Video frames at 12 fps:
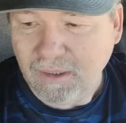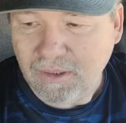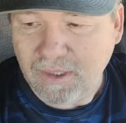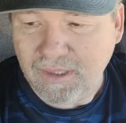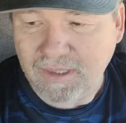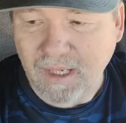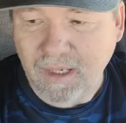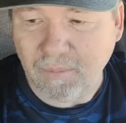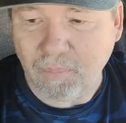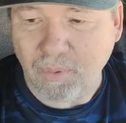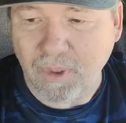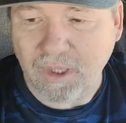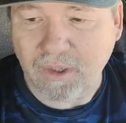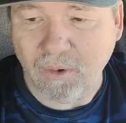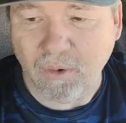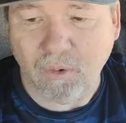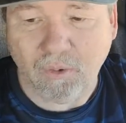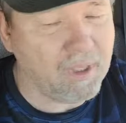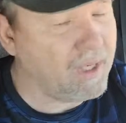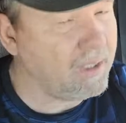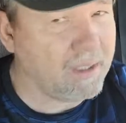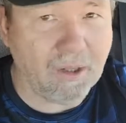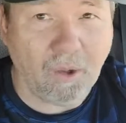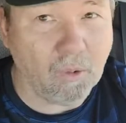She's staying pretty cool, not
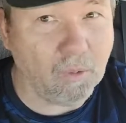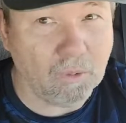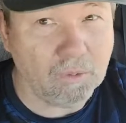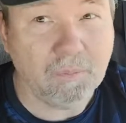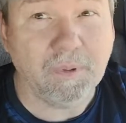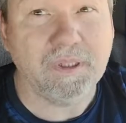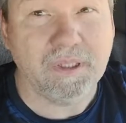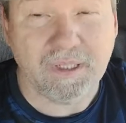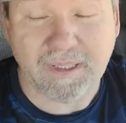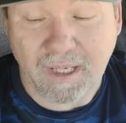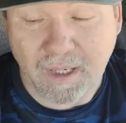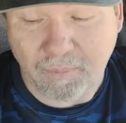cold, but she's staying